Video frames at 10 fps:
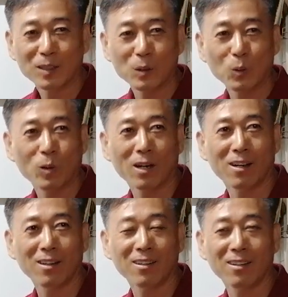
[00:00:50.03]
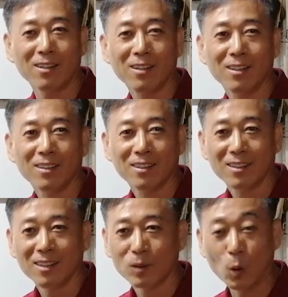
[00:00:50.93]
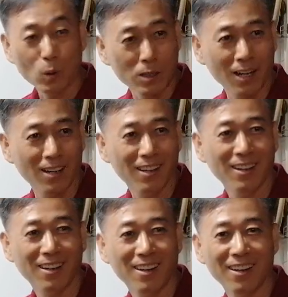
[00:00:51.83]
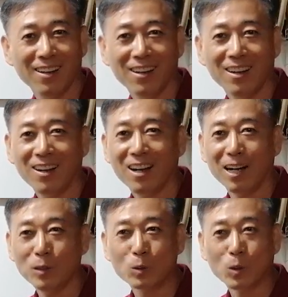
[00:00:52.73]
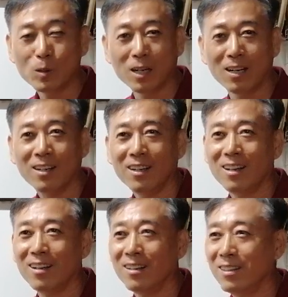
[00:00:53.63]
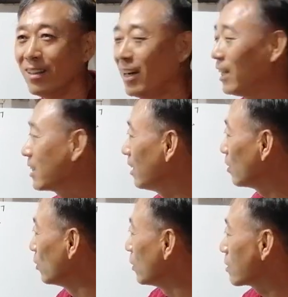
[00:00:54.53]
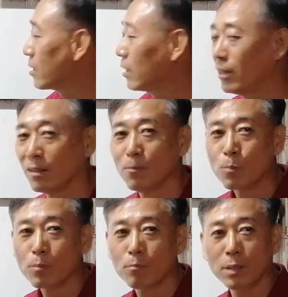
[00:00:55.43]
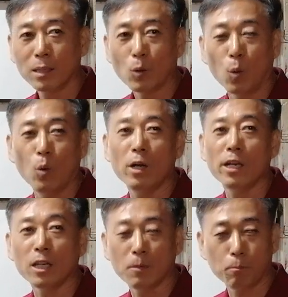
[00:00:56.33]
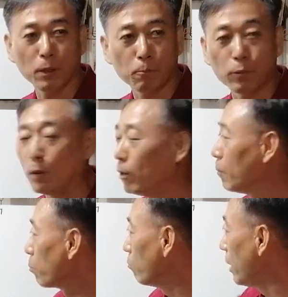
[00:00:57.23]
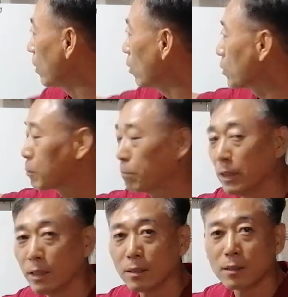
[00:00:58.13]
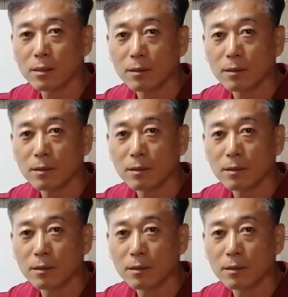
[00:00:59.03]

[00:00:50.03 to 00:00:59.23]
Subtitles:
You are dog? Are you dog? I cannot understand. But only people, meron spirit.